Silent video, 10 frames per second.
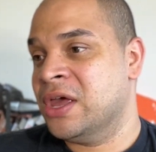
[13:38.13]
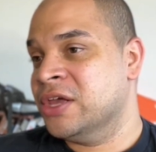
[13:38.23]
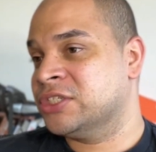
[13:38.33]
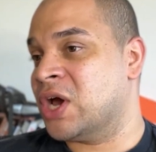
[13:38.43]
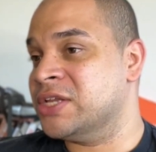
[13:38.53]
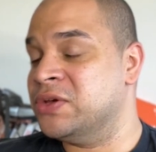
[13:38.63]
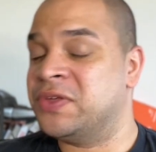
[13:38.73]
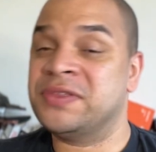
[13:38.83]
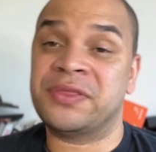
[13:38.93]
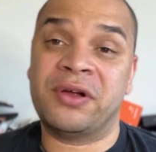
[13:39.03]
So I do
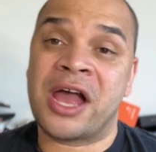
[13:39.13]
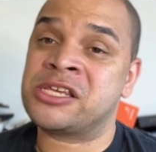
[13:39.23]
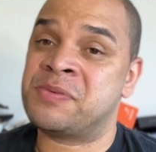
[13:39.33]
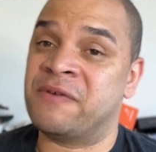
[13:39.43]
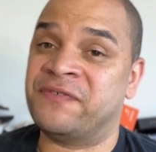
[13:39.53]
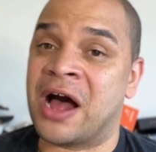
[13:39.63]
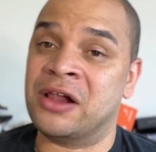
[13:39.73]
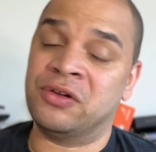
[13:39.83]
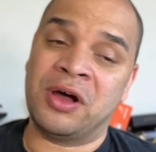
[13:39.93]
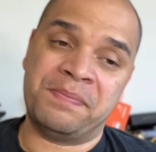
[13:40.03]
think that there has to be a
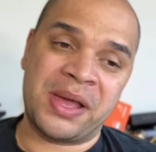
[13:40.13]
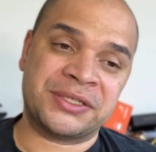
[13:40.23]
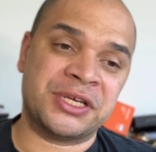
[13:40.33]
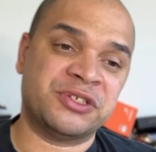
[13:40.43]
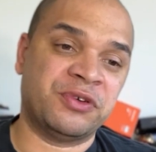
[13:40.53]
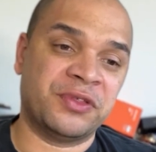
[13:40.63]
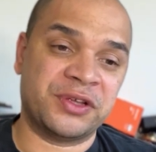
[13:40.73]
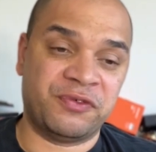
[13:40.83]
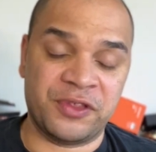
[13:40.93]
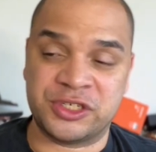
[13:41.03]
follow-up message for
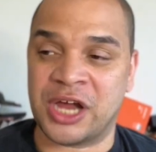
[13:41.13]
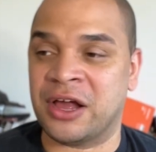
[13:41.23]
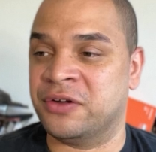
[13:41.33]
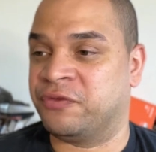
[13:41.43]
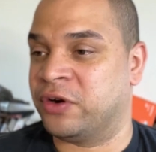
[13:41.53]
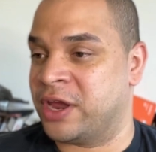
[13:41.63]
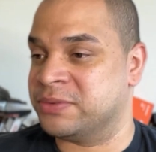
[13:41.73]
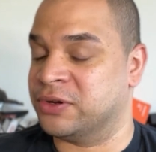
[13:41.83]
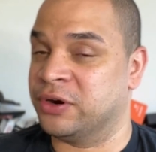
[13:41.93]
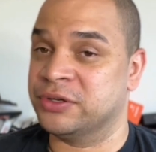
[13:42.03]
the child, for him
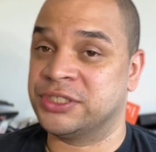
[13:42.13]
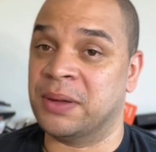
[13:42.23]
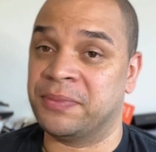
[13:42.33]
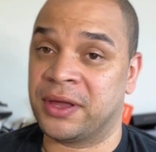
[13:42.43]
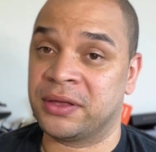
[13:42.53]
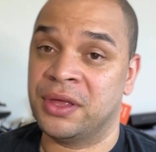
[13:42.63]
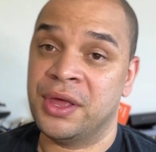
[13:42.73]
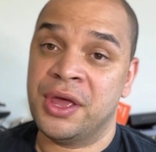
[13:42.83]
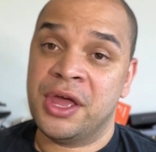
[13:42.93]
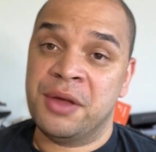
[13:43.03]
to learn something.
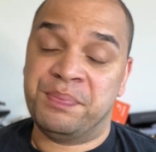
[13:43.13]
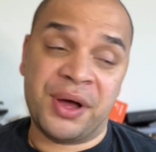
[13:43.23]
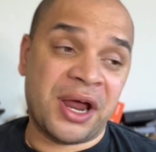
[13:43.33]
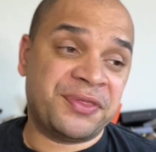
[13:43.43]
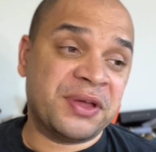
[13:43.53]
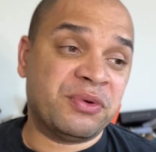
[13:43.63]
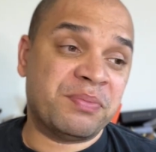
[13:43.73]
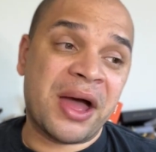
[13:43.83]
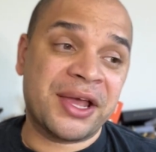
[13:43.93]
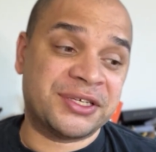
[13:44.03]
But I think with
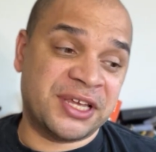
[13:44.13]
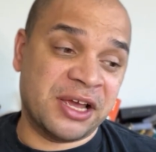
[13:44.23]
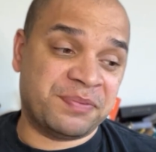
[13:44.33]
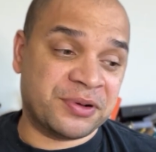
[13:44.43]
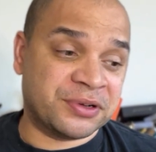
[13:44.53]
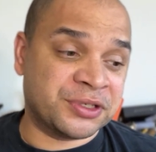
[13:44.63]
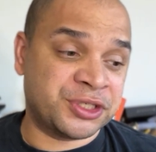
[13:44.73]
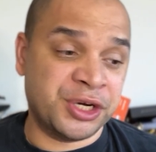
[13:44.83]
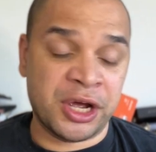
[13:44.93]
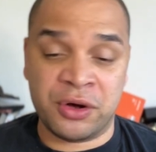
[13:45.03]
my examples,
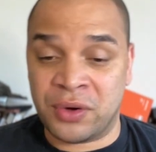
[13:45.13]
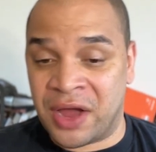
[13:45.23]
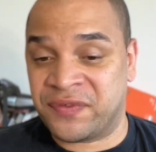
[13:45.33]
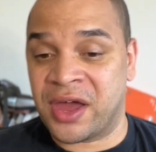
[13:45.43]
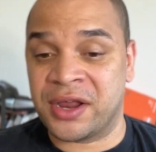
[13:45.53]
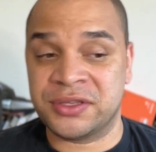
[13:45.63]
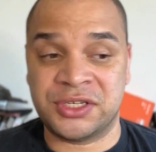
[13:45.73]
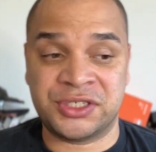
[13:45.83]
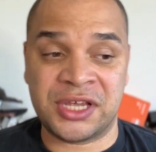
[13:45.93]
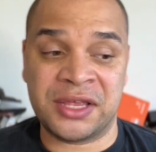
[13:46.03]
I've kind of
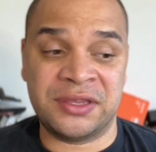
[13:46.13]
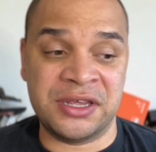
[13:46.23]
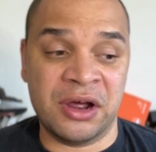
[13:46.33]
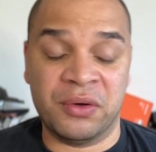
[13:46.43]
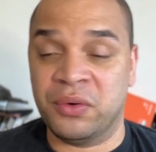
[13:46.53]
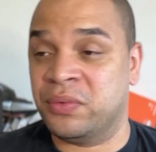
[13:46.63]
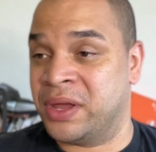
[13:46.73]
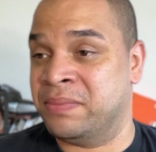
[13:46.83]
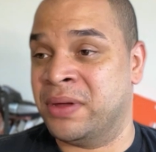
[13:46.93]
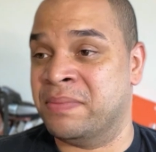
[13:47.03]
just said,
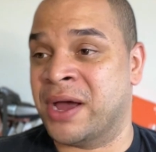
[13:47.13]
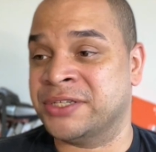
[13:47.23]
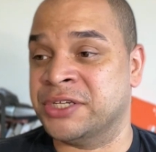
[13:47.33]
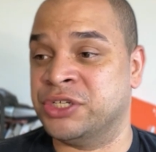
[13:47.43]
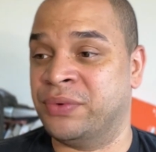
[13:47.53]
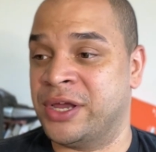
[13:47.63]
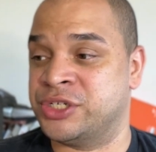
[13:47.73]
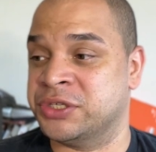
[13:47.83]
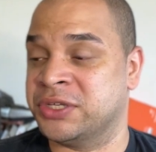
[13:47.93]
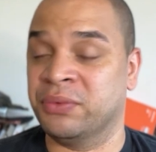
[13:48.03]
in my
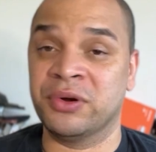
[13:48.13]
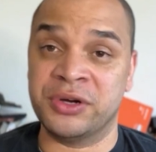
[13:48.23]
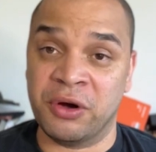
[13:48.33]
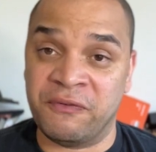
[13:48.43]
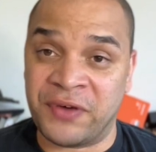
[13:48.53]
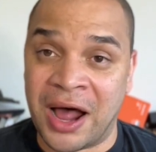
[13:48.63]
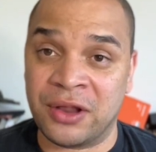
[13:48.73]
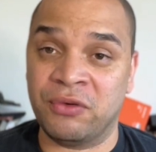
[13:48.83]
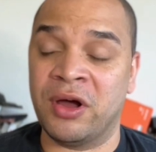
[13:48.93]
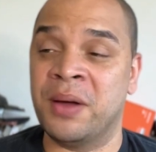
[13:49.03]
situations, there were no
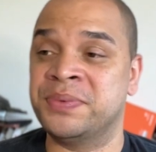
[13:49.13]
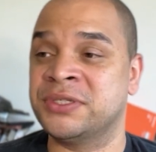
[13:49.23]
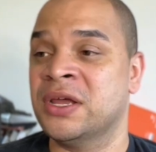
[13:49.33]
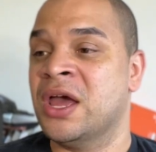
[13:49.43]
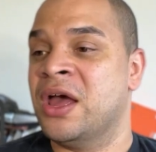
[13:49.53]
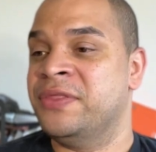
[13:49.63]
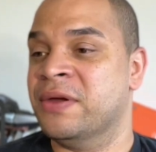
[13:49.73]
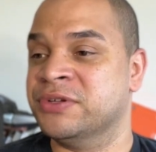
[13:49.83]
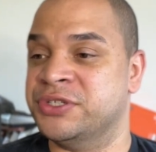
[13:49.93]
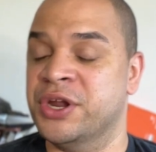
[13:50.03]
follow-ups. There
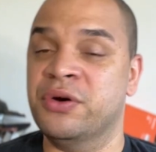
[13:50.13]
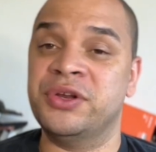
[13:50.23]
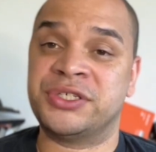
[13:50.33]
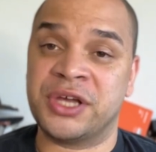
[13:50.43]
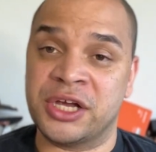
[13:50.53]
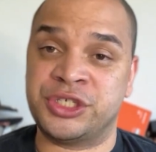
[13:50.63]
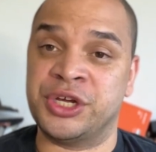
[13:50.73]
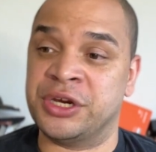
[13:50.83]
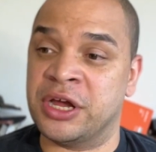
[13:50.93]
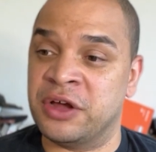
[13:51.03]
was no
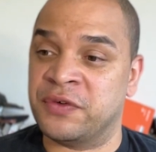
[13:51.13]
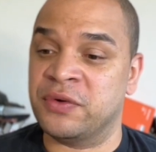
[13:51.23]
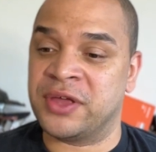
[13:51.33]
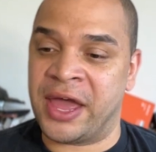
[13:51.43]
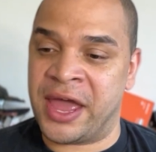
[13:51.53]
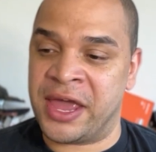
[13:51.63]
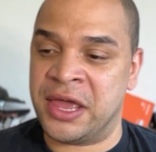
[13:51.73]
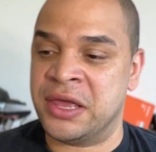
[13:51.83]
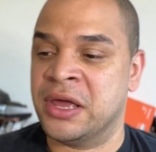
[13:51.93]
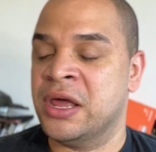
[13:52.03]
discussion of,
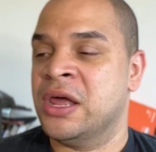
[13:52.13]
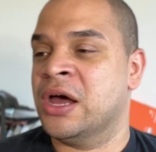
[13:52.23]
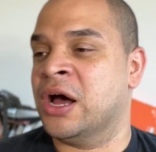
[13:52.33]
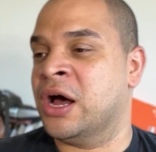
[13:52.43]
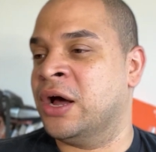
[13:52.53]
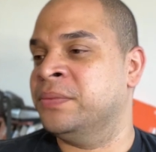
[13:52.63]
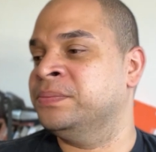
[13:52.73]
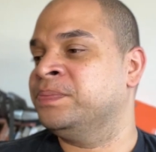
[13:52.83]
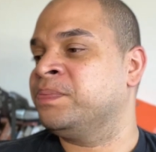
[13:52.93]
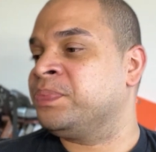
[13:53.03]
okay, the